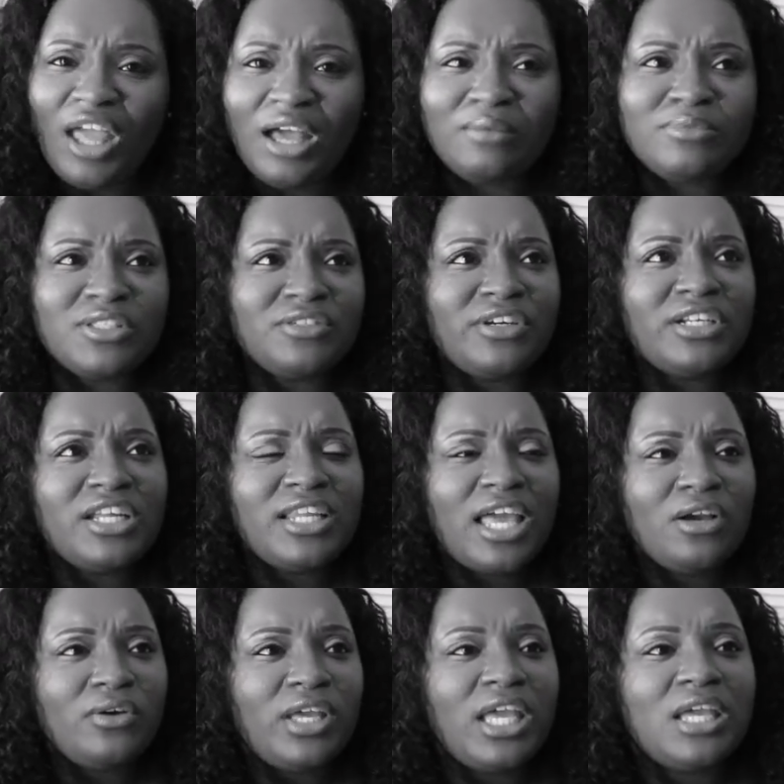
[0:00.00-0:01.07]
I'm sitting right there
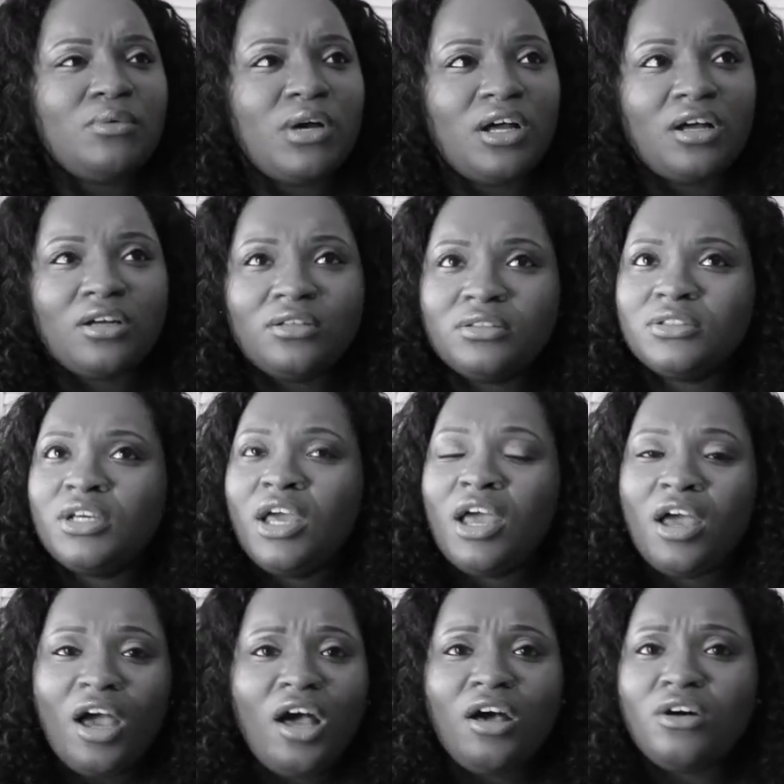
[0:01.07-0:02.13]
like okay well
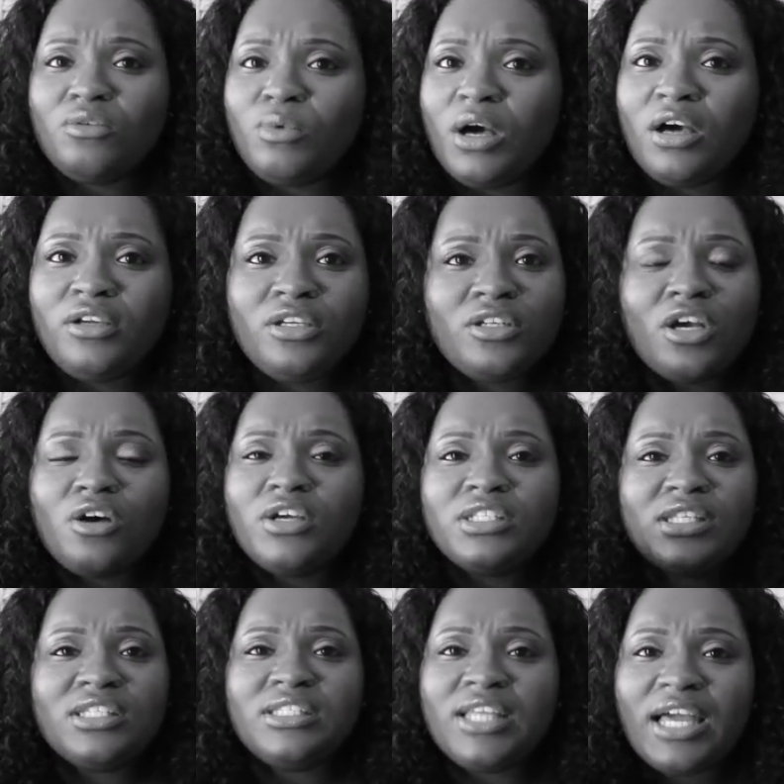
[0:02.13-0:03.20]
oh well you know
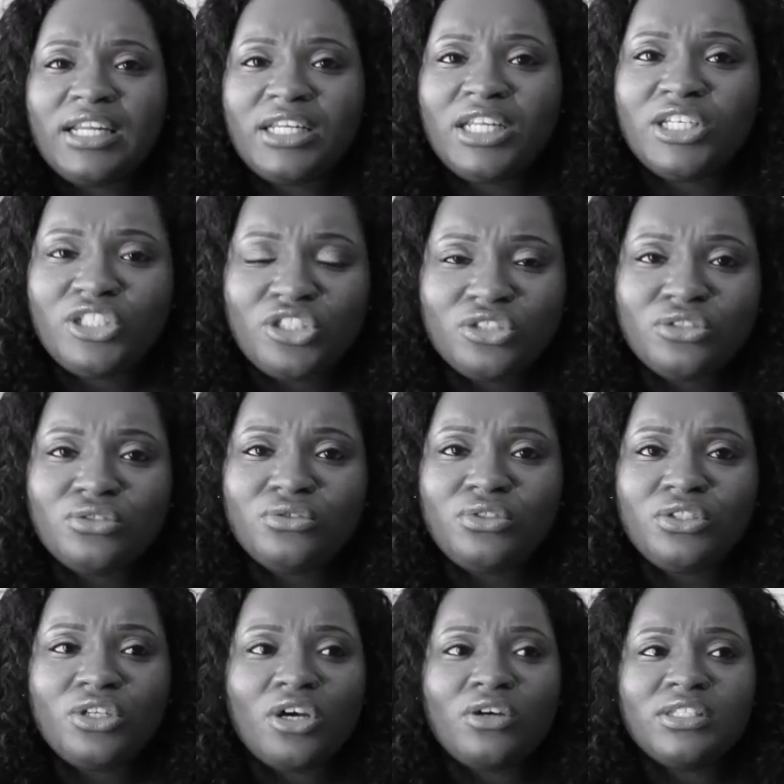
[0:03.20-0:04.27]
it's, it's not an issue
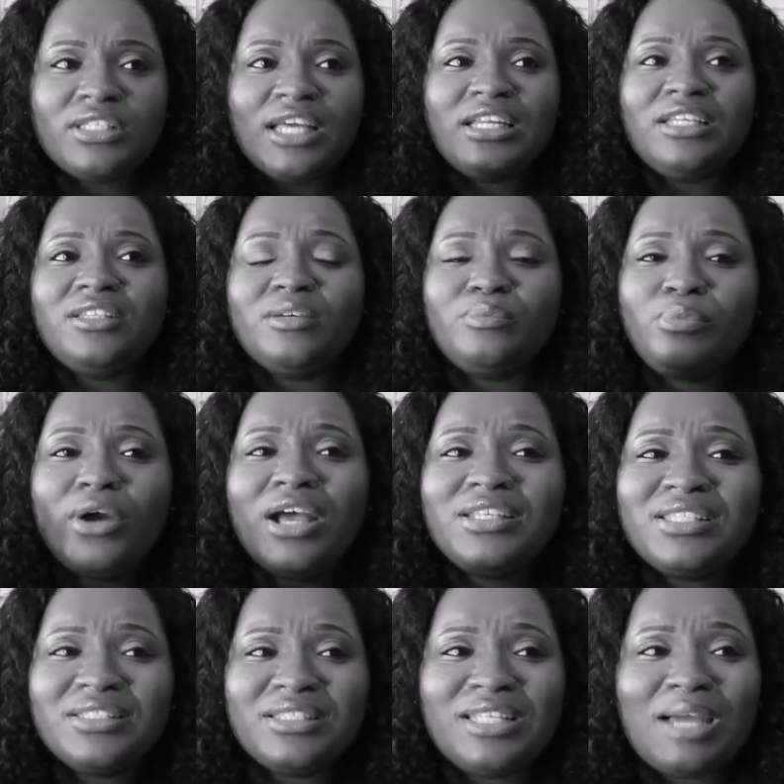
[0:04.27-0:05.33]
you know it's not the
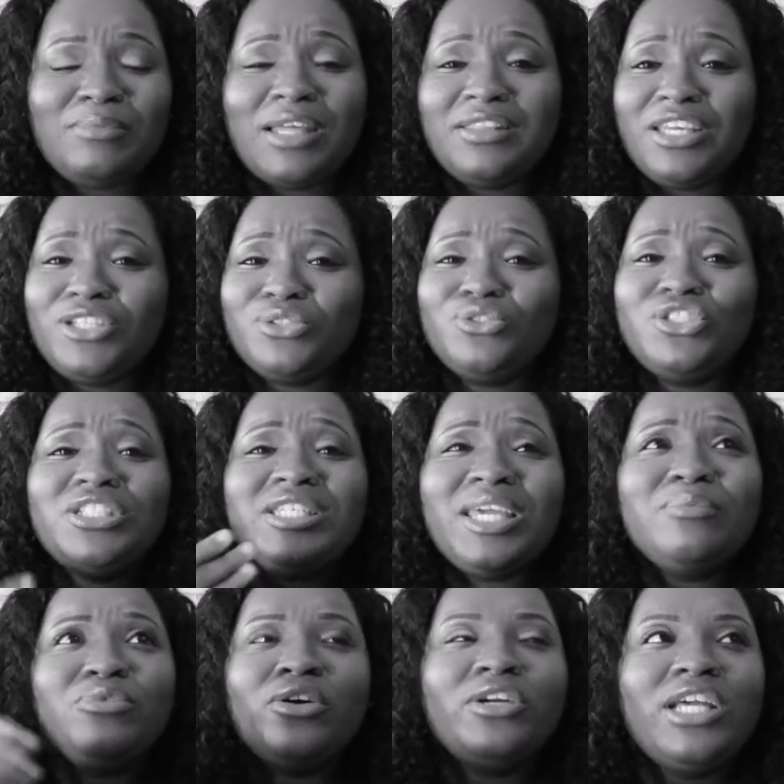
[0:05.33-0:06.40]
processing time not the issue she
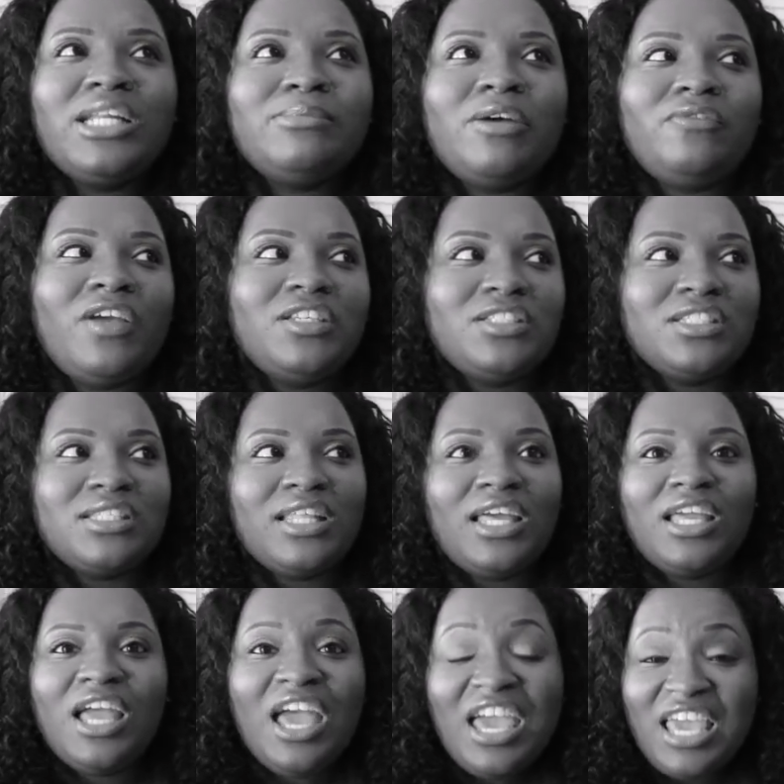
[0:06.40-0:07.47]
kept throwing it in my face she's
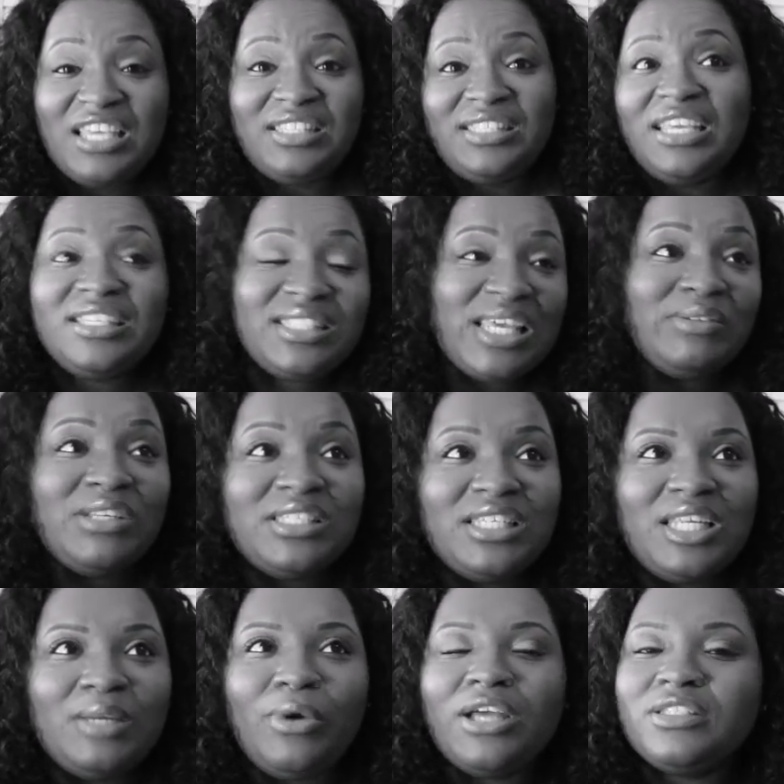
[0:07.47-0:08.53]
like it says 7 to
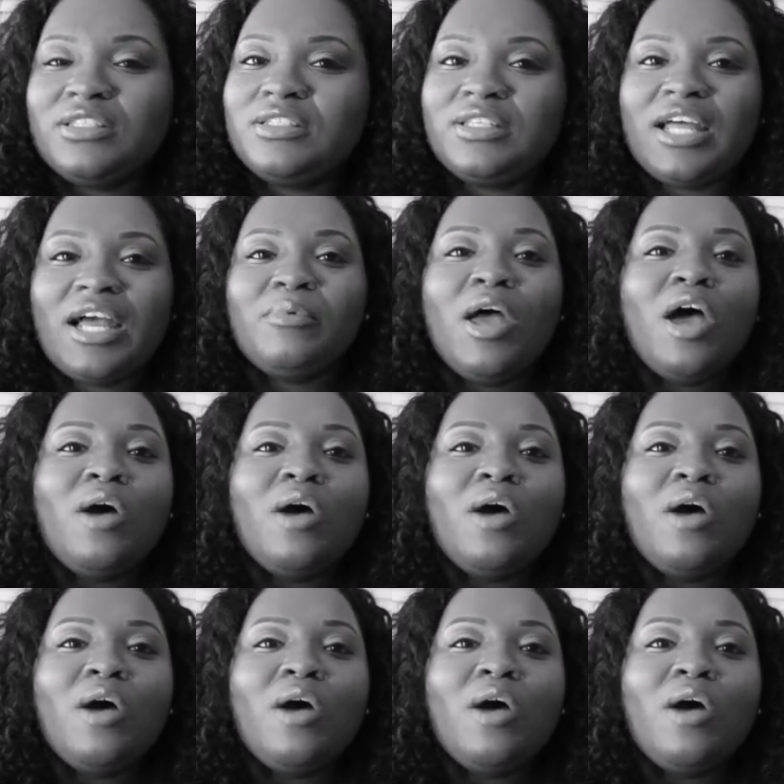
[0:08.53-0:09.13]
10 day process time